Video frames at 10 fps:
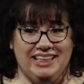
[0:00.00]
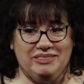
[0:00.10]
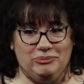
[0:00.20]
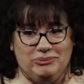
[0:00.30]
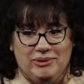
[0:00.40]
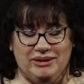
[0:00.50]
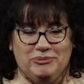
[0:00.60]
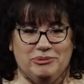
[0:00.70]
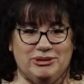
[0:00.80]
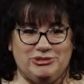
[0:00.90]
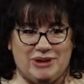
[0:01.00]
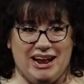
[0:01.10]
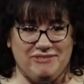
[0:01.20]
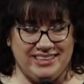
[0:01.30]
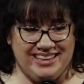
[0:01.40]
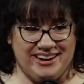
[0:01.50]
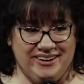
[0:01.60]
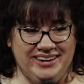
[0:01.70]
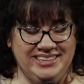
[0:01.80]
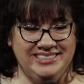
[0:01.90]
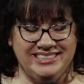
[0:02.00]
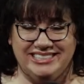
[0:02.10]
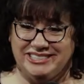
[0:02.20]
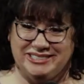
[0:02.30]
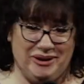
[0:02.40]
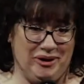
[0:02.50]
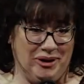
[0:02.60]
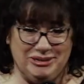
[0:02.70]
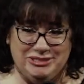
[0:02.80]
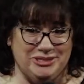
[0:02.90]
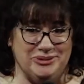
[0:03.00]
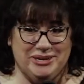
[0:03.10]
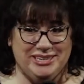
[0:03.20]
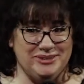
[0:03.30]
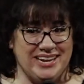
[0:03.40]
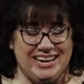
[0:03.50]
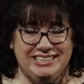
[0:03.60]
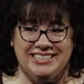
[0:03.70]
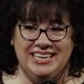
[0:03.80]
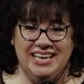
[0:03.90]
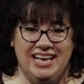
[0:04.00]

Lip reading: And when we were driving there, this is a hard story, you guys.